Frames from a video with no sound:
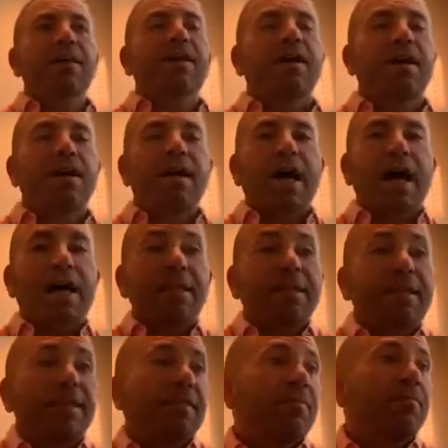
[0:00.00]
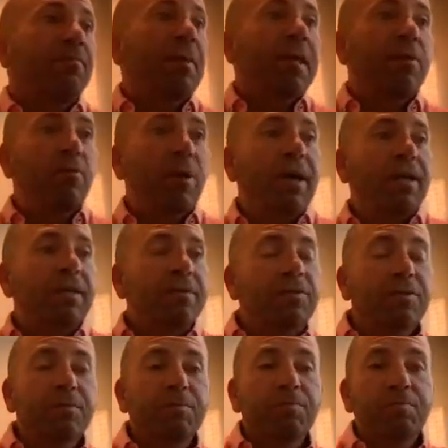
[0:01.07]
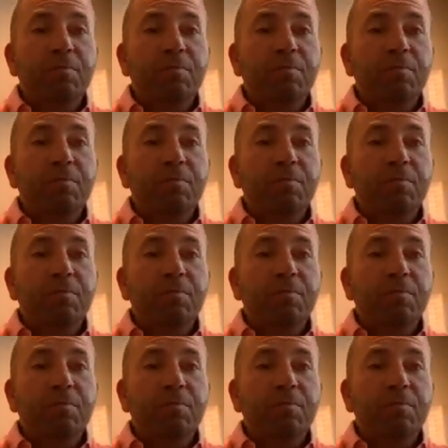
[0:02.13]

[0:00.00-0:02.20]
I think the main way to